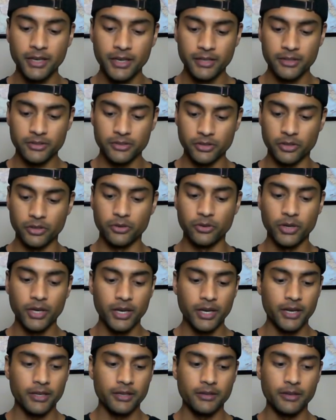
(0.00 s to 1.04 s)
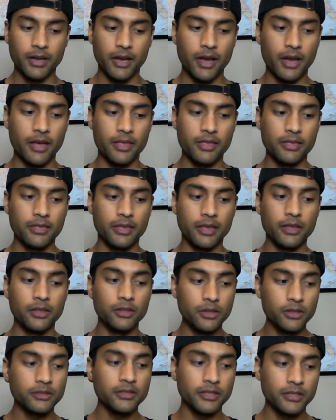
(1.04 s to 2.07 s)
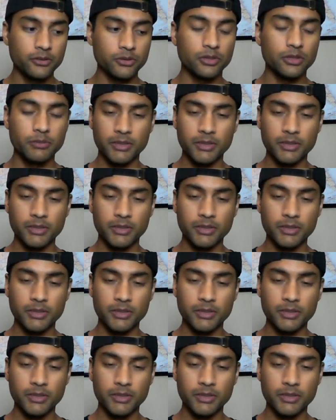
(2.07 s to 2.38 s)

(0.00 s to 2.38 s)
So it looked like it was going